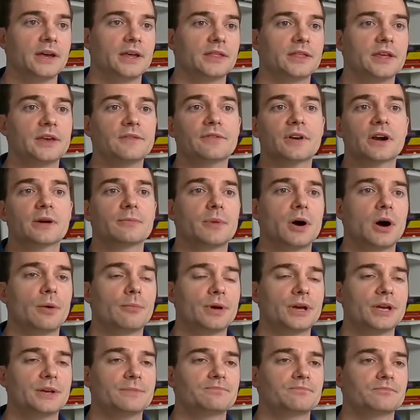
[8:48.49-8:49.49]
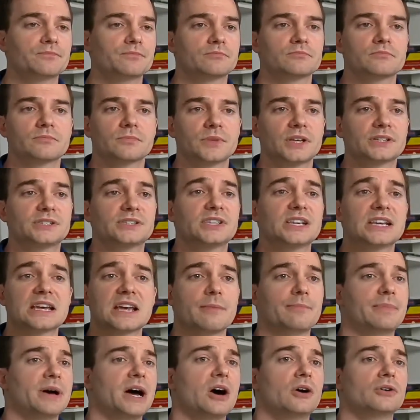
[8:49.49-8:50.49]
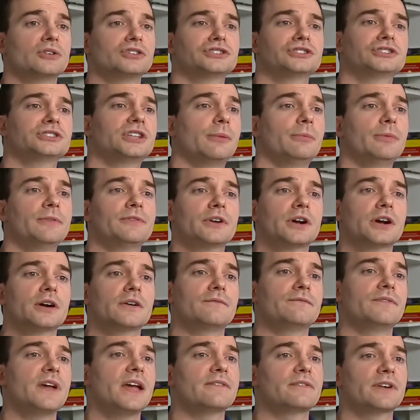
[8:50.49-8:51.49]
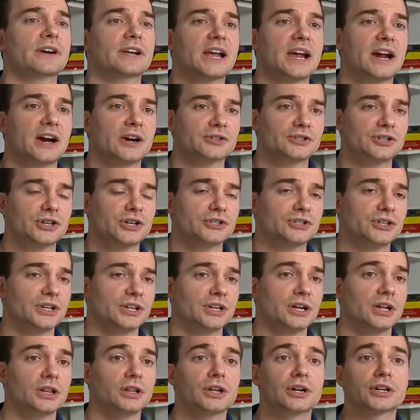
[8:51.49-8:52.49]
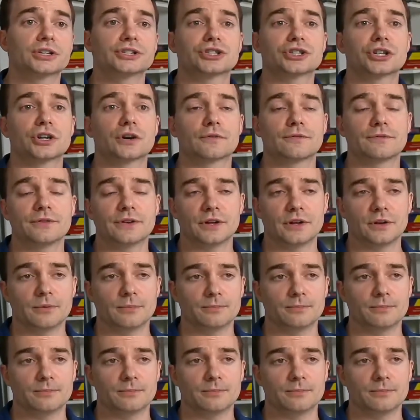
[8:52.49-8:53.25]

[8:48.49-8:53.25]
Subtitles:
Think for a moment, let's say, about some of your favorite characters in literature or film.